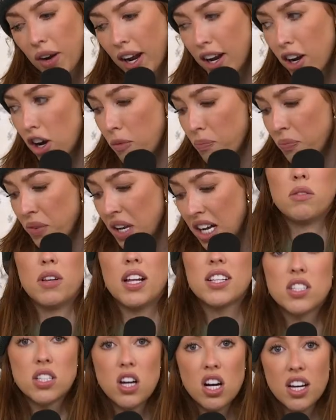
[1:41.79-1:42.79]
Okay, y'all,
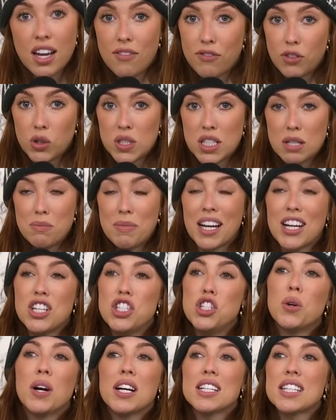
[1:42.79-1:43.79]
let's talk influencing
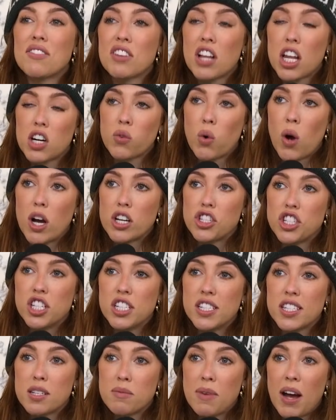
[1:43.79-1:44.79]
because you guys have a lot of
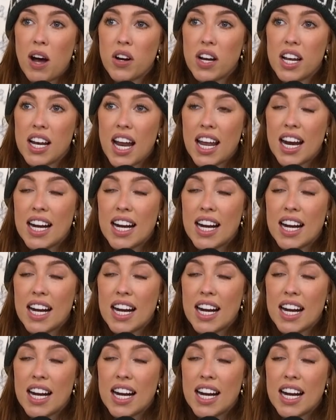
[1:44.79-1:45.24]
questions about it.